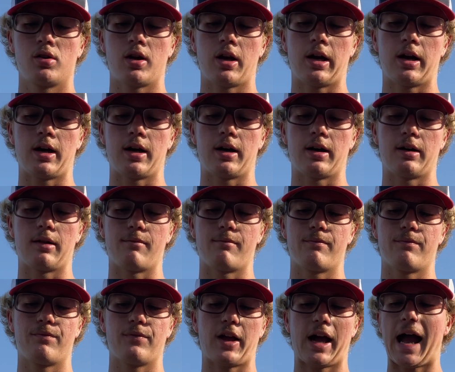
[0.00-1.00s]

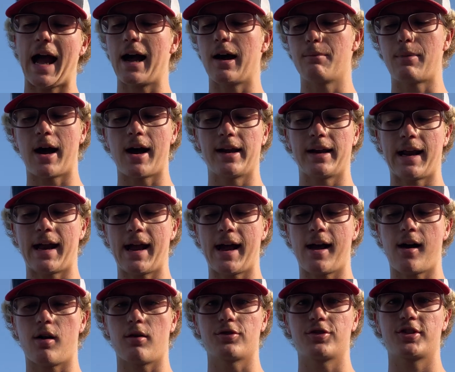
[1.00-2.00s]
buying a
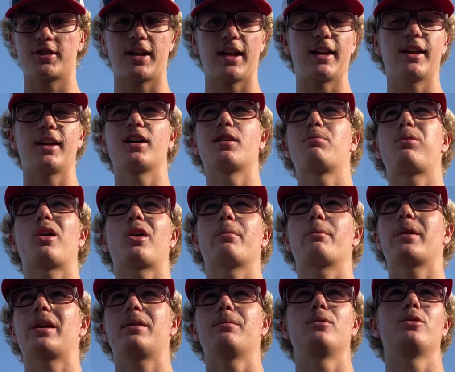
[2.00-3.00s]
house, getting an
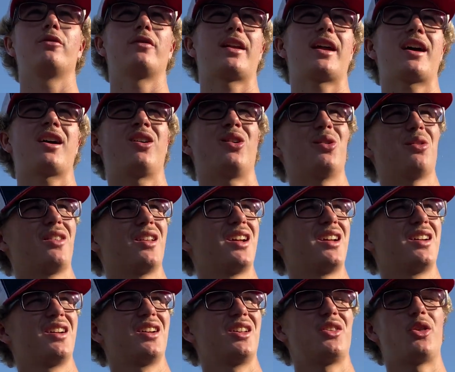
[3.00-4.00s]
apartment, moving out,
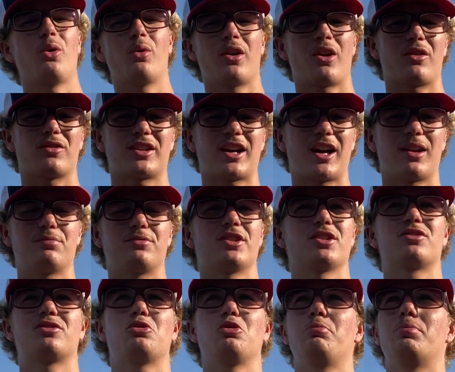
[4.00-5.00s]
doing all types of
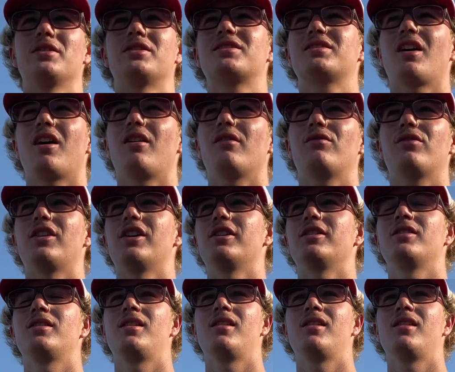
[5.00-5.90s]
stupid stuff that,